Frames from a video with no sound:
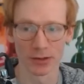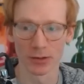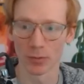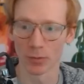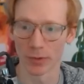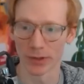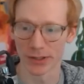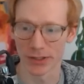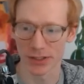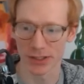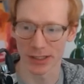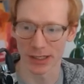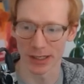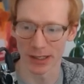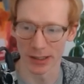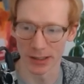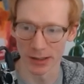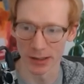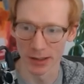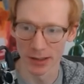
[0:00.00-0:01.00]
which
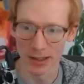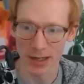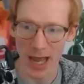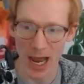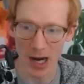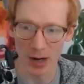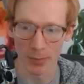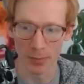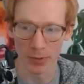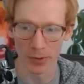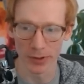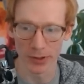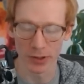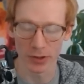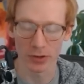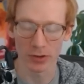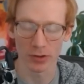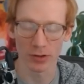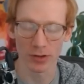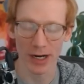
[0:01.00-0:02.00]
can output
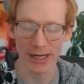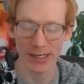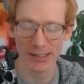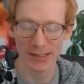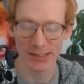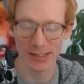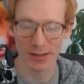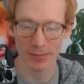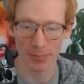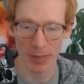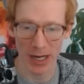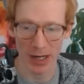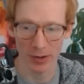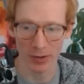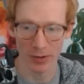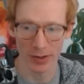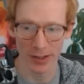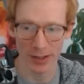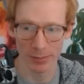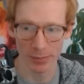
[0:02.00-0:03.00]
crazy
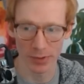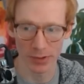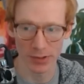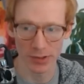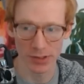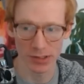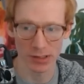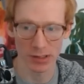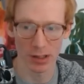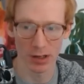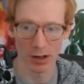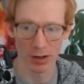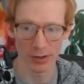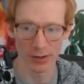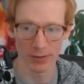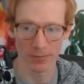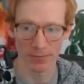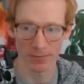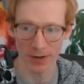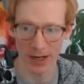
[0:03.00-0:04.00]
power numbers on
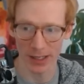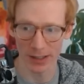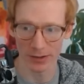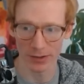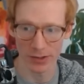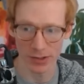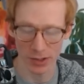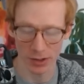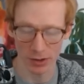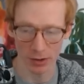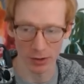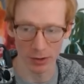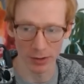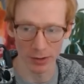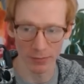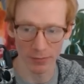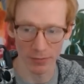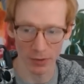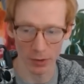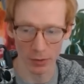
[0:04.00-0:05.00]
the final
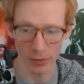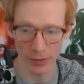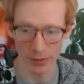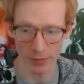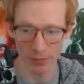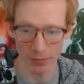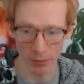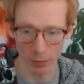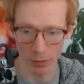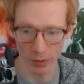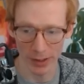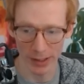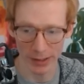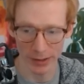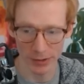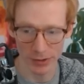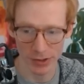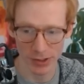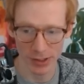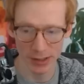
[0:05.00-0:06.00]
turn for only 4
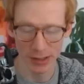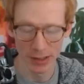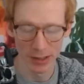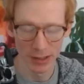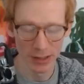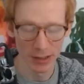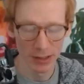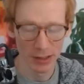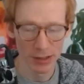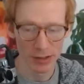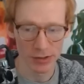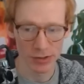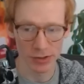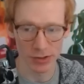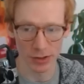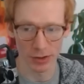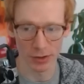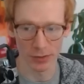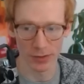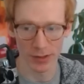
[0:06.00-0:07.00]
energy.
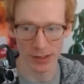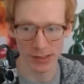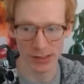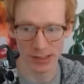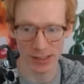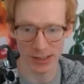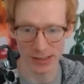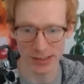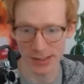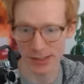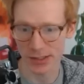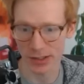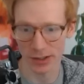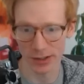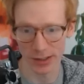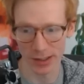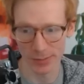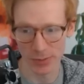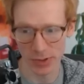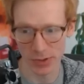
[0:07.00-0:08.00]
So this can discard
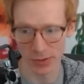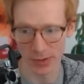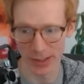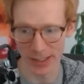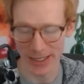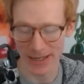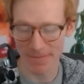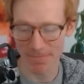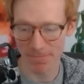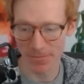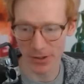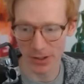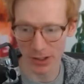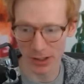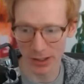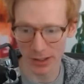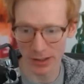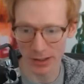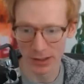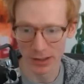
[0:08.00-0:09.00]
up to an
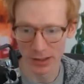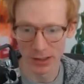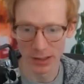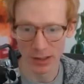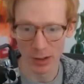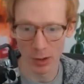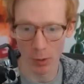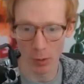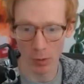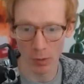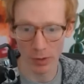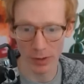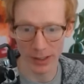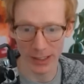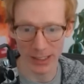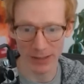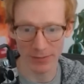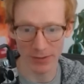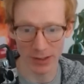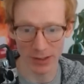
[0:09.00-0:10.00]
Infinite or
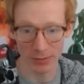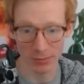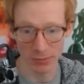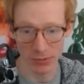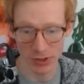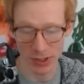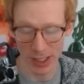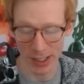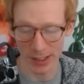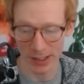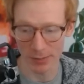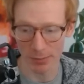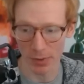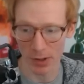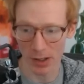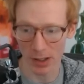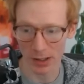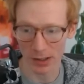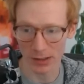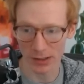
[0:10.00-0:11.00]
even a Giant
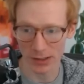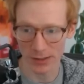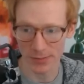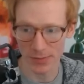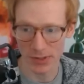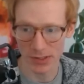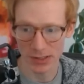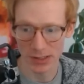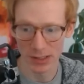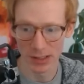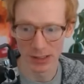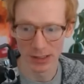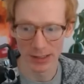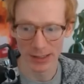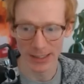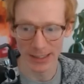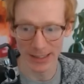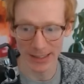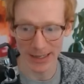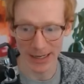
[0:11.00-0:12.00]
Apocalypse.
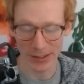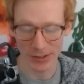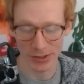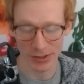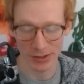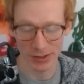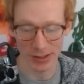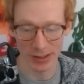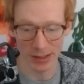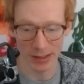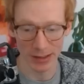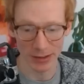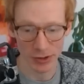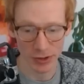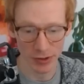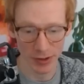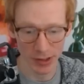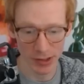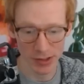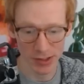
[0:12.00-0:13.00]
It actually
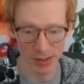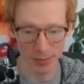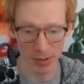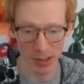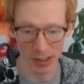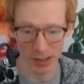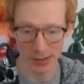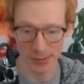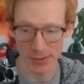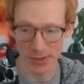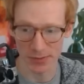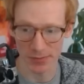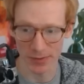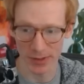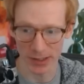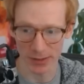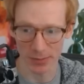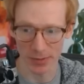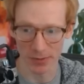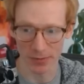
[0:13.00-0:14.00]
triggers the Apocalypse
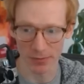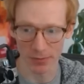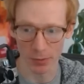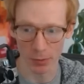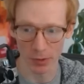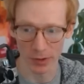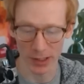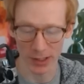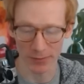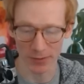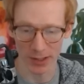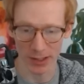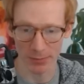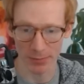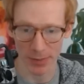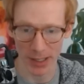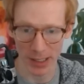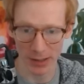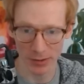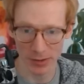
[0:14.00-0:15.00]
effect before giving it
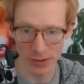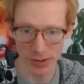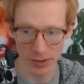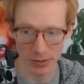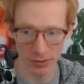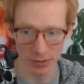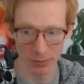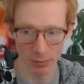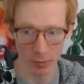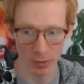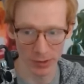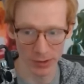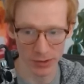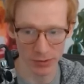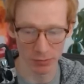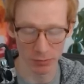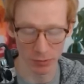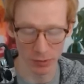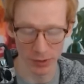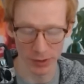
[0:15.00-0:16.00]
power, so it works
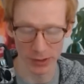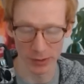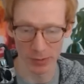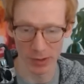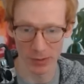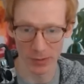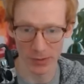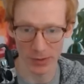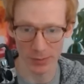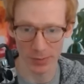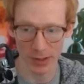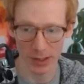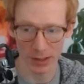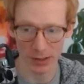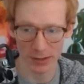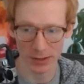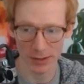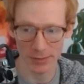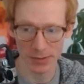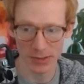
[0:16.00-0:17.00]
really well with
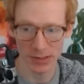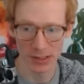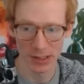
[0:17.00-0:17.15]
Apocalypse.